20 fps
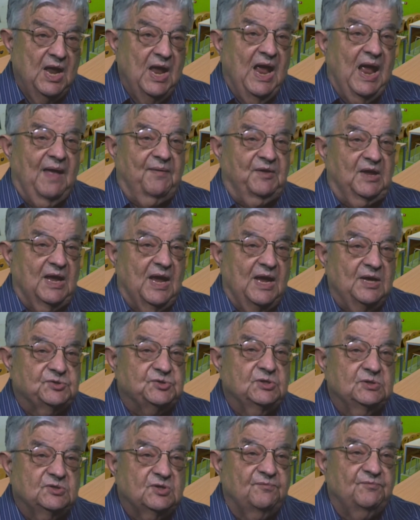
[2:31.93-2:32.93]
And the
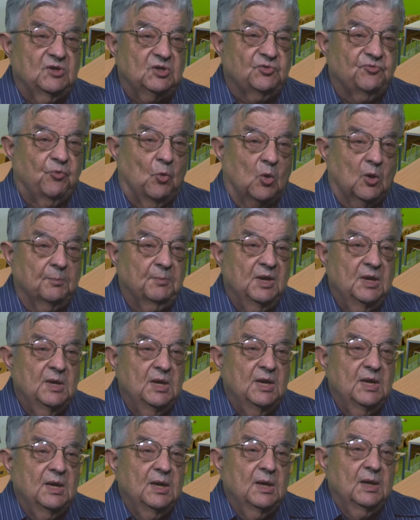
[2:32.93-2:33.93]
essence of this form,
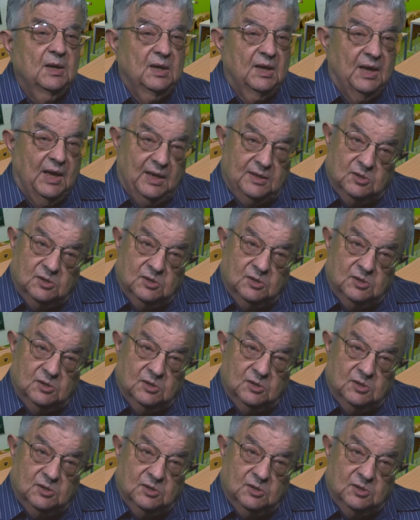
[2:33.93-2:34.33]
and